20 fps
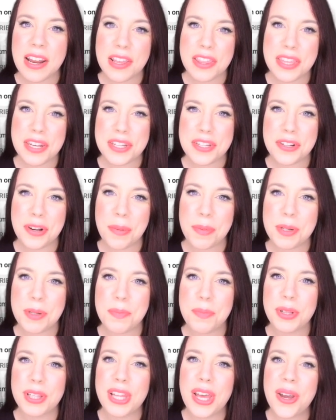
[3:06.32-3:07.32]
down in the
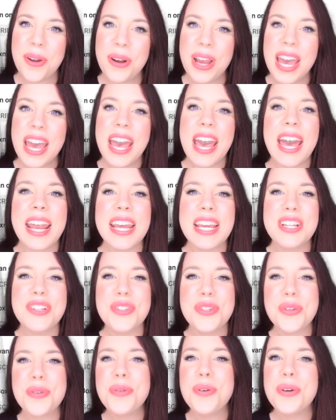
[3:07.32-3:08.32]
description below, and I
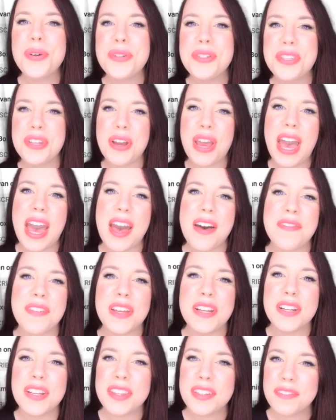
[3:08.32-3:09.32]
do also have
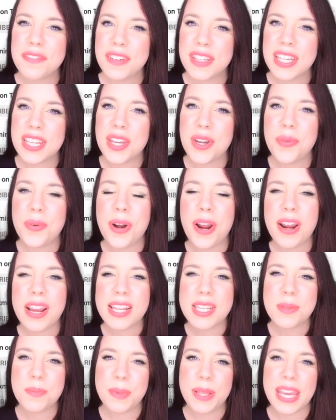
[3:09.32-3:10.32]
another video where I
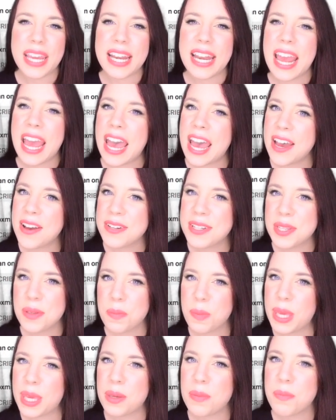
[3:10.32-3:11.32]
explain how to
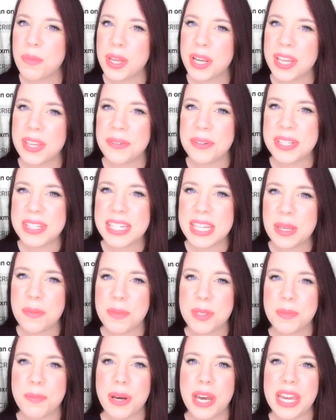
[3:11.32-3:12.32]
make money with Team
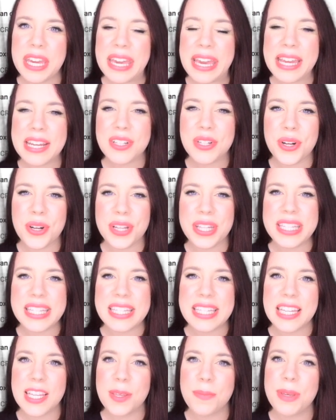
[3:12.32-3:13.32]
SmartCash on
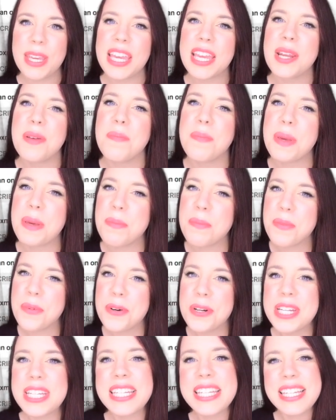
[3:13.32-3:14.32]
Steemit in a bit
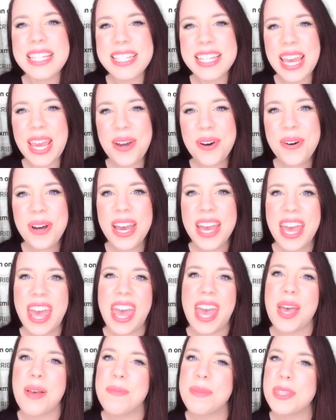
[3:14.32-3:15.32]
more detail.
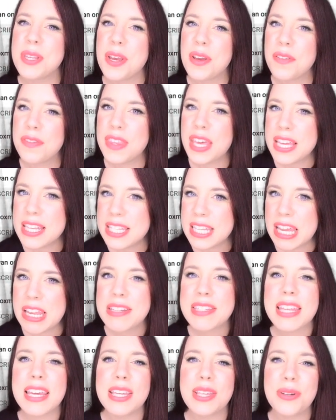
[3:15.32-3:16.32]
So if that
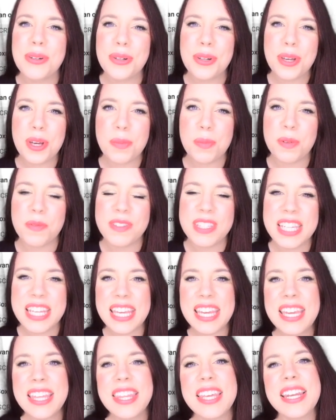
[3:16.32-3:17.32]
sounds like your cup of
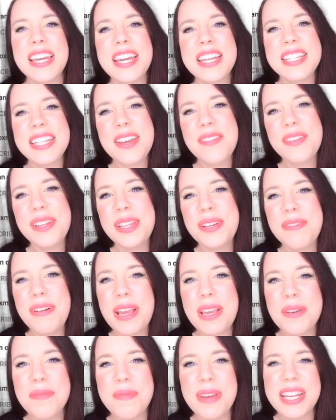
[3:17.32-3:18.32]
tea, then I definitely
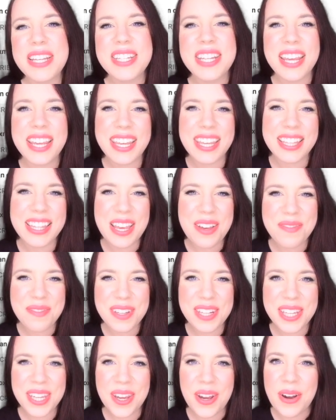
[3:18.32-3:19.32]
recommend checking that
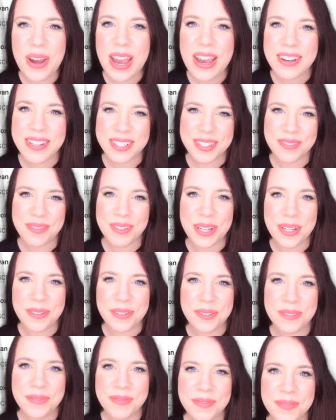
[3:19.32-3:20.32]
video out as well.
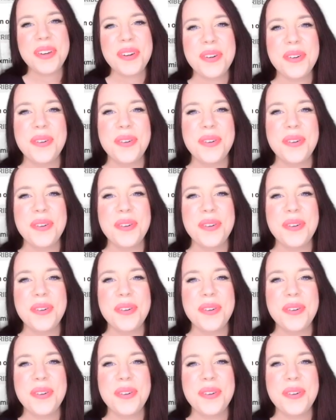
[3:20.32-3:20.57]
The